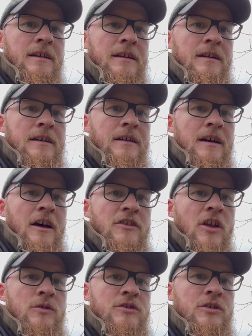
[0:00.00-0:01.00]
and
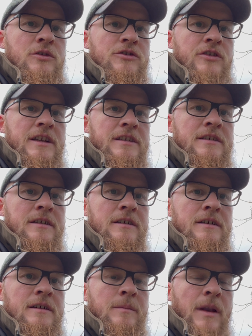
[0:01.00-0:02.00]
no two trees
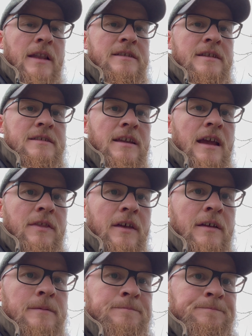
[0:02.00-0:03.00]
planted
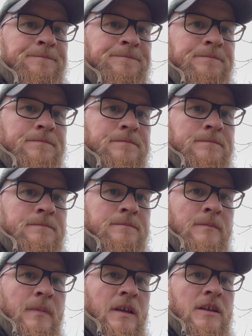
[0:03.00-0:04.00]
together,
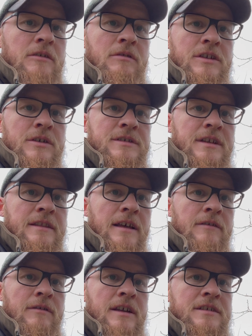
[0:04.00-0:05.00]
you're reducing
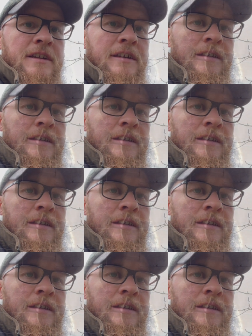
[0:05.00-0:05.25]
that risk.